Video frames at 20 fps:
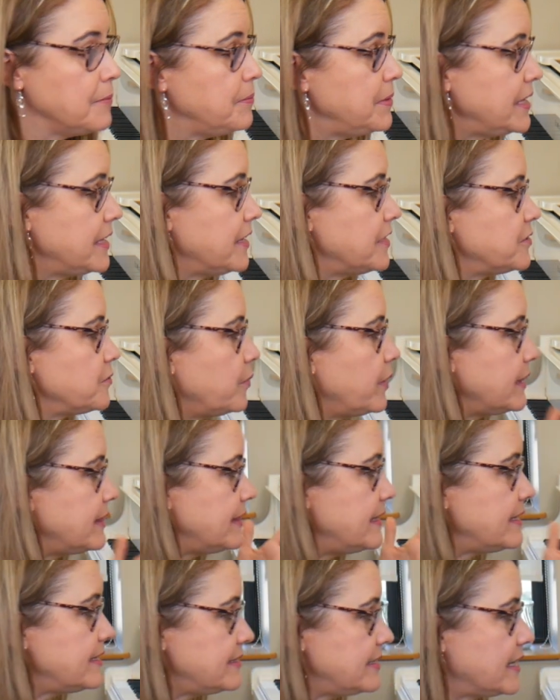Because
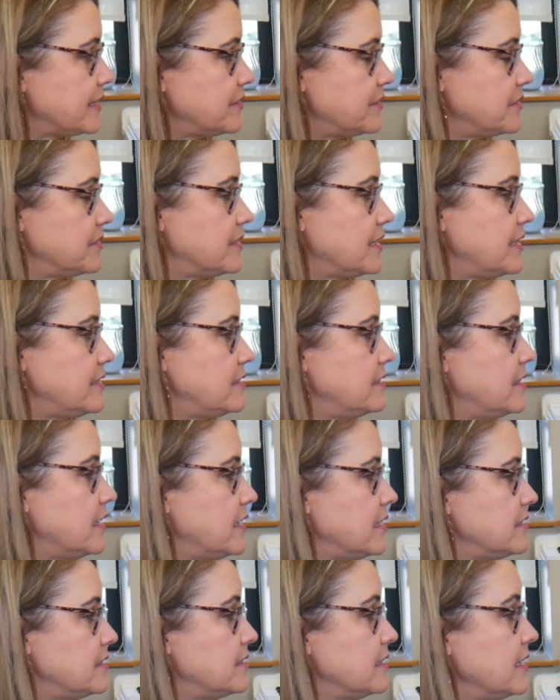what this exercise
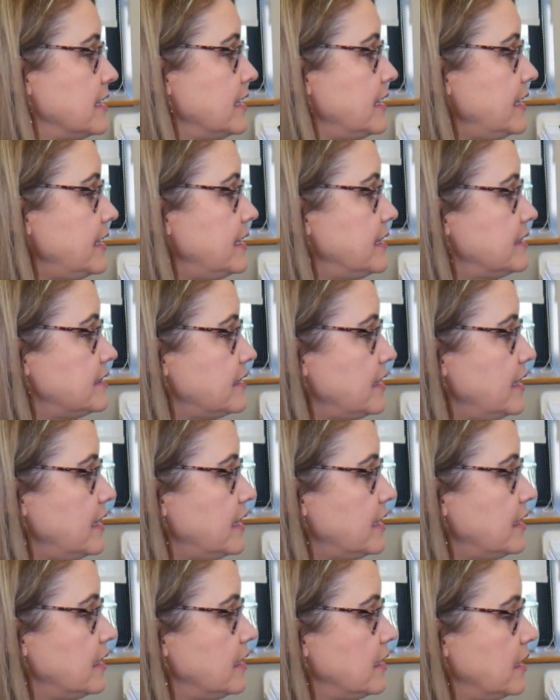does is
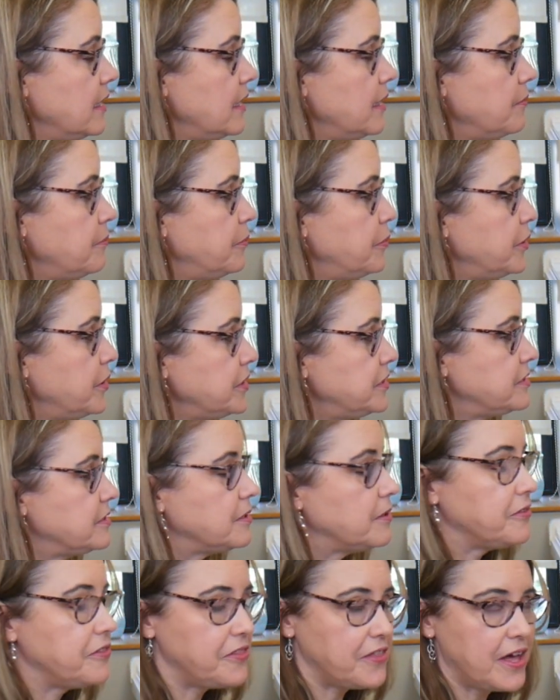it puts
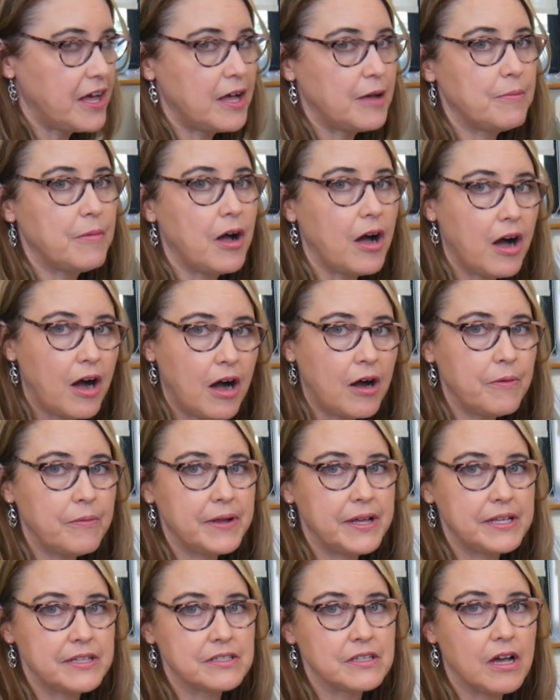the thumb
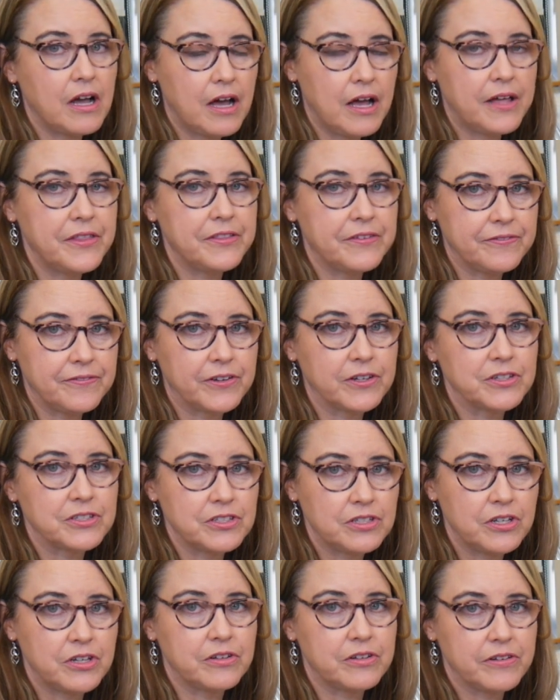always on the
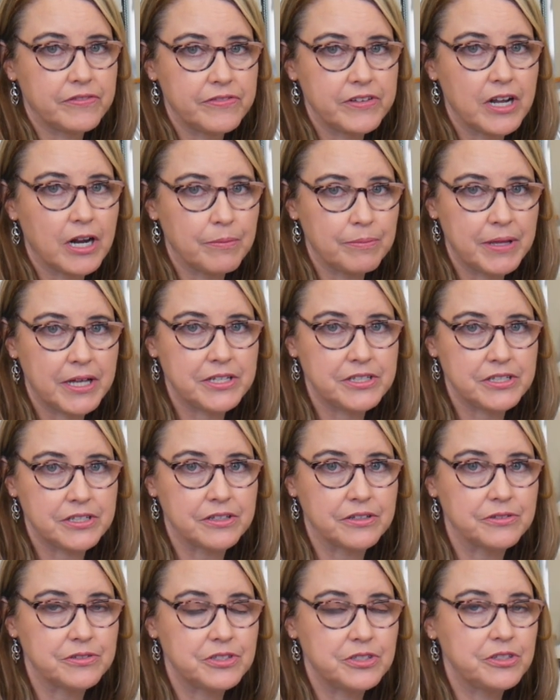first note of the
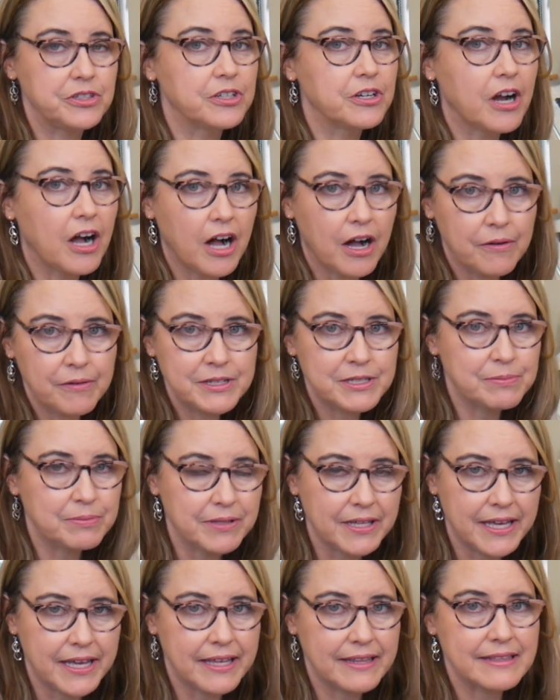arpeggio. So you're always
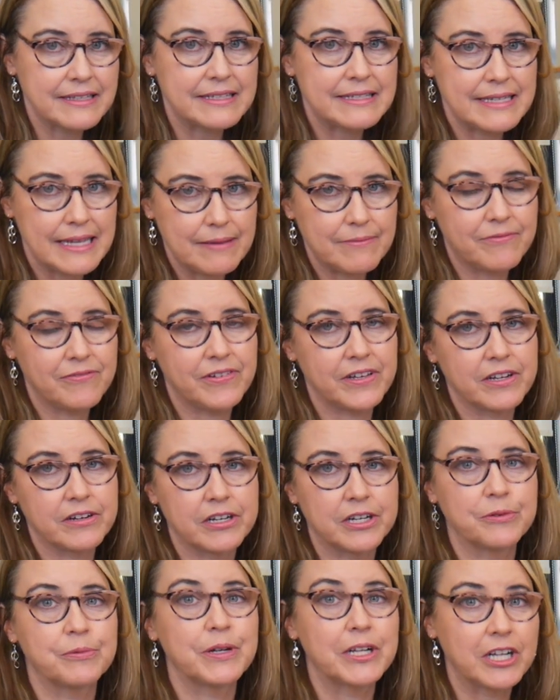playing the same
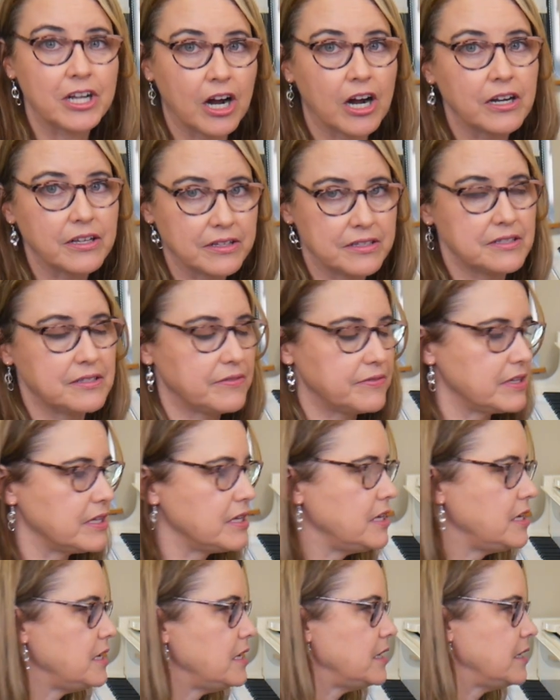fingering regardless of the
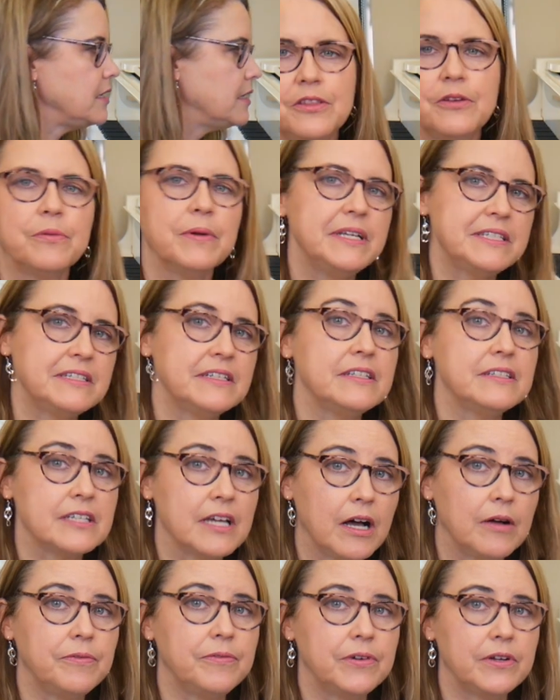key. The reason it's
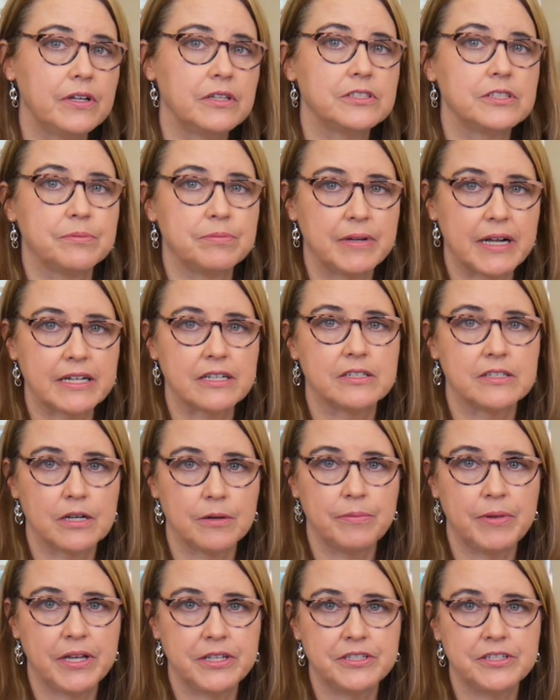helpful to practice
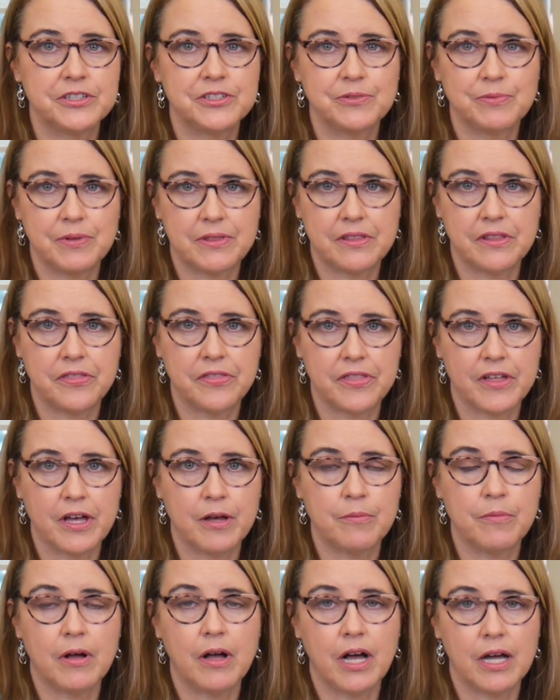arpeggios with the
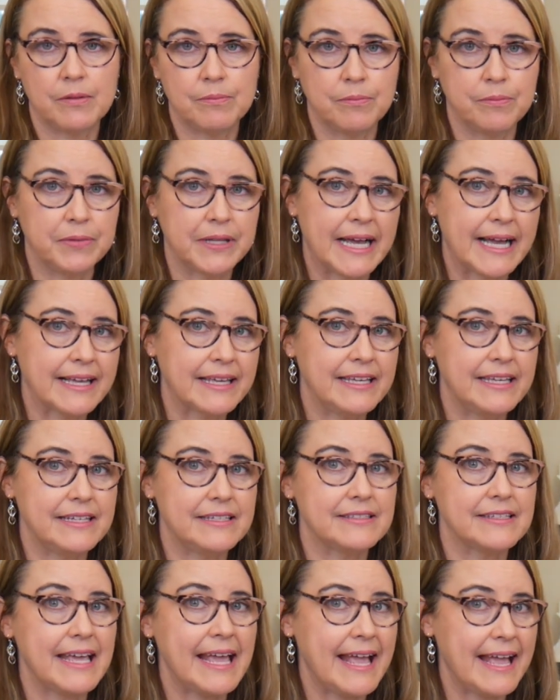thumb on black
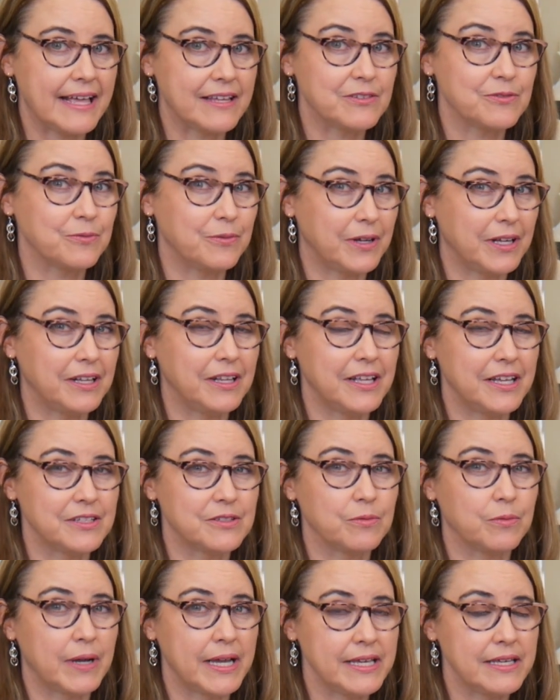keys as well
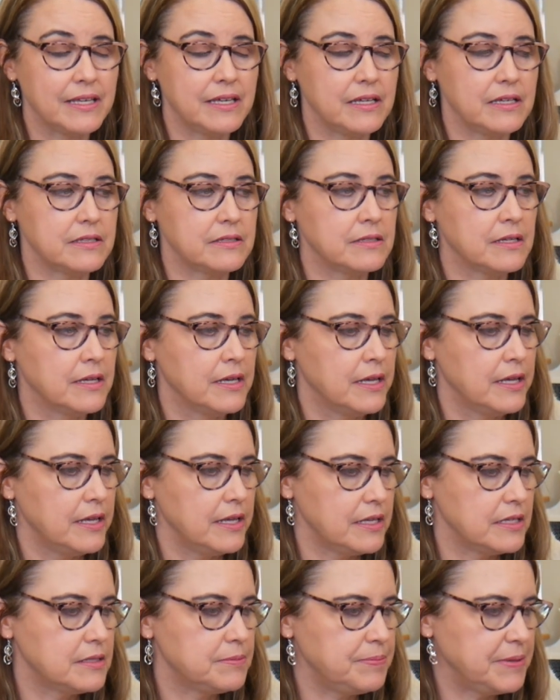as white keys
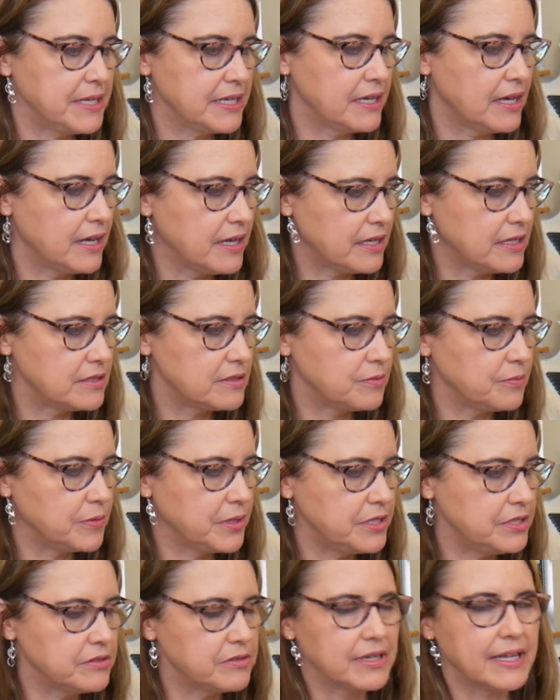is because
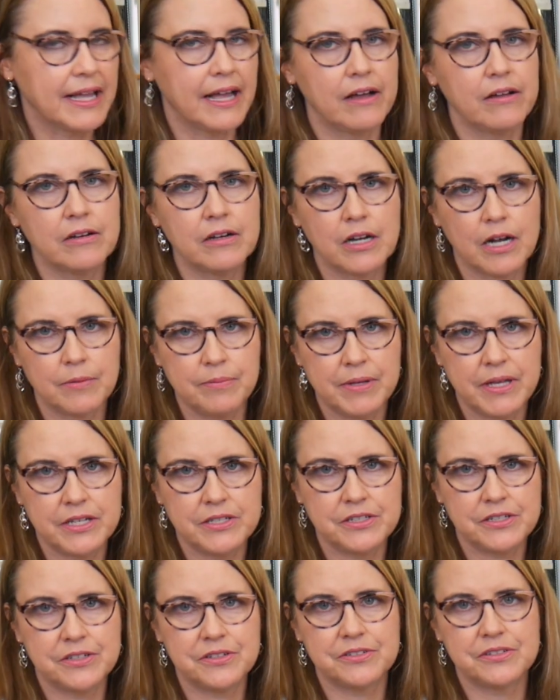when you encounter
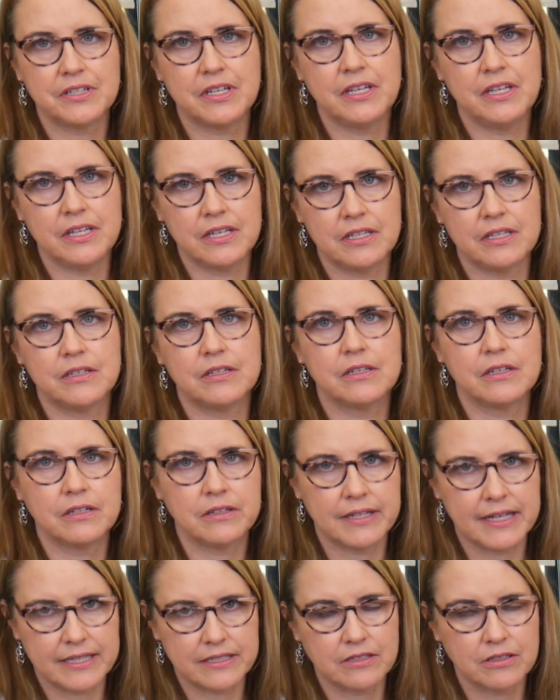arpeggios in
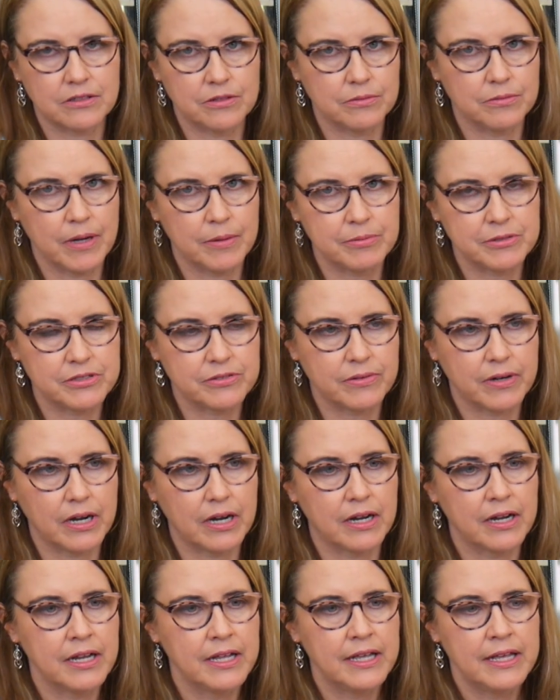classical
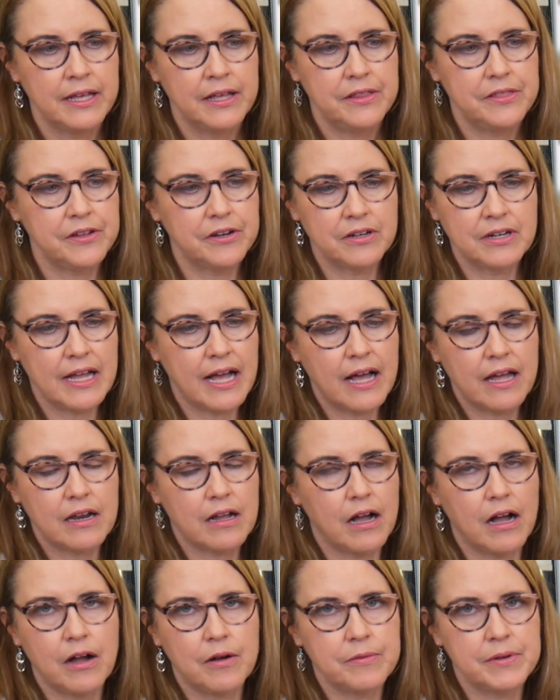repertoire, they're
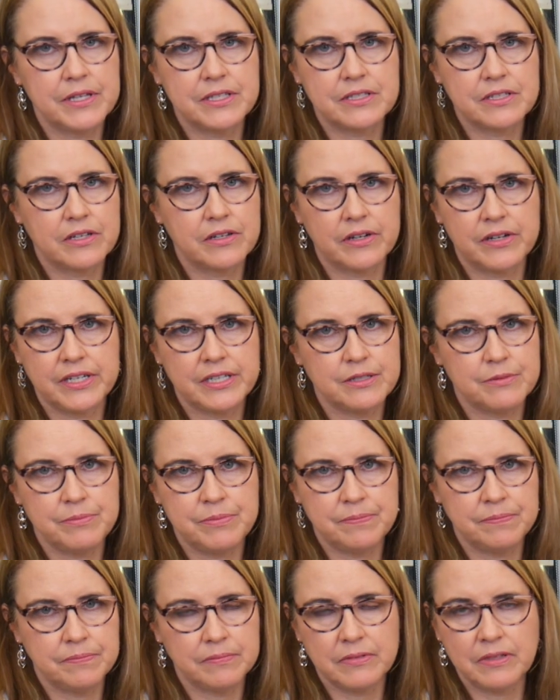not always going
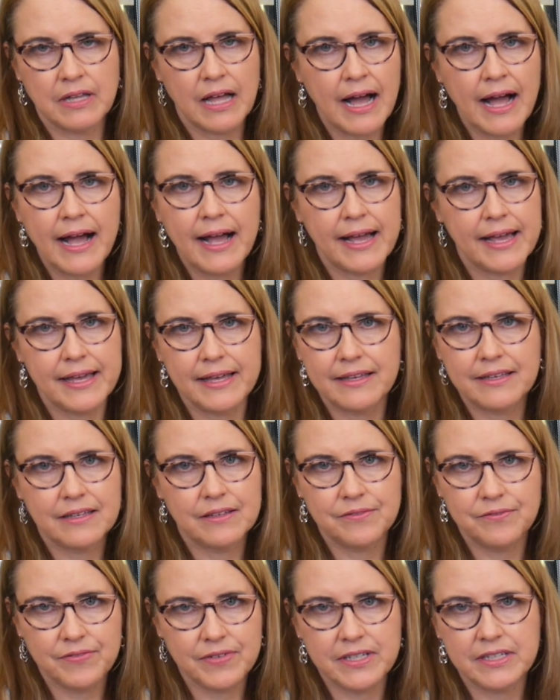to lie
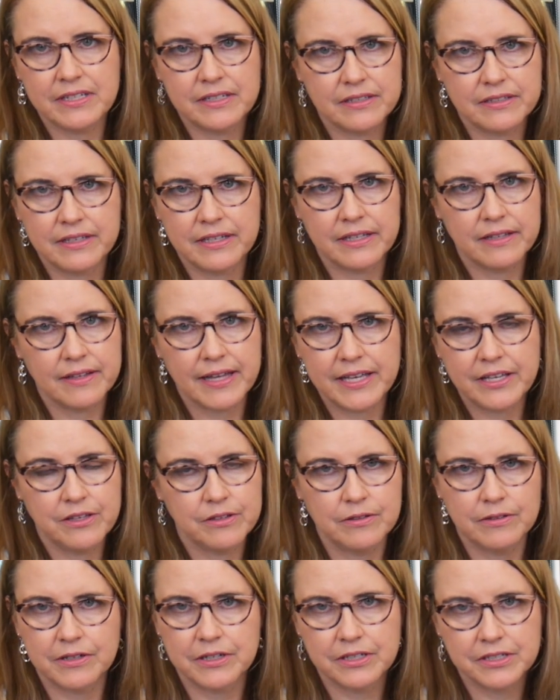conveniently like
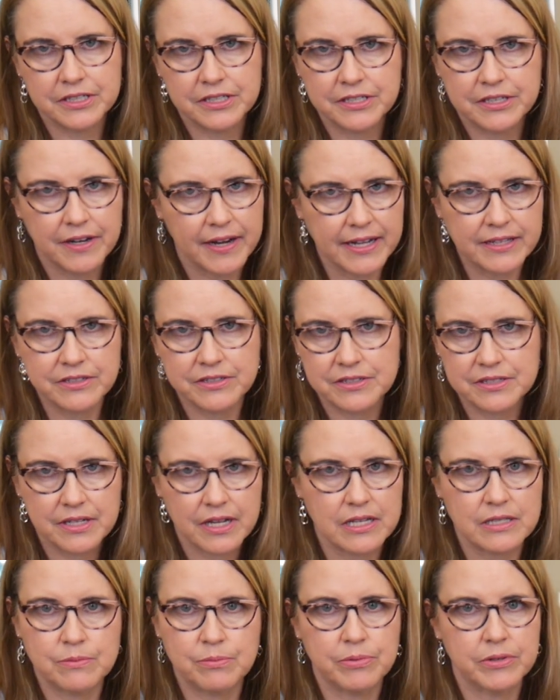you learned in your
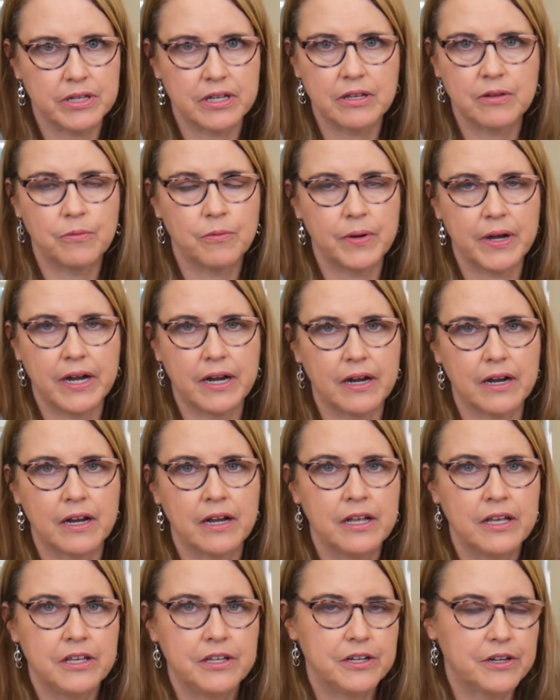exercise book
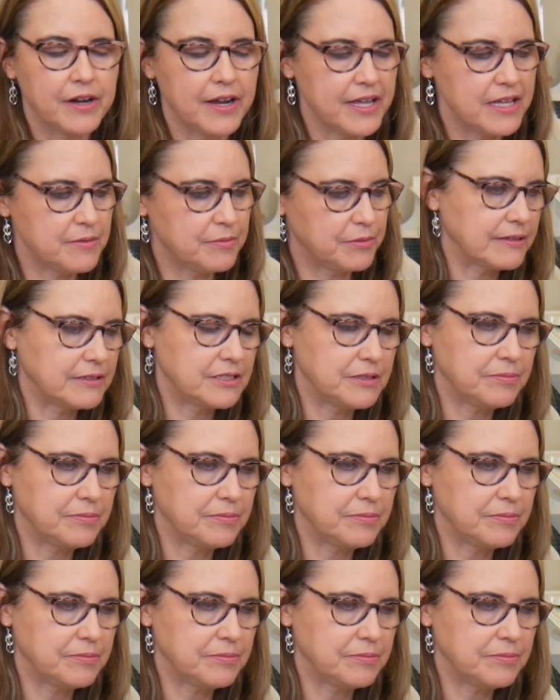where you're able to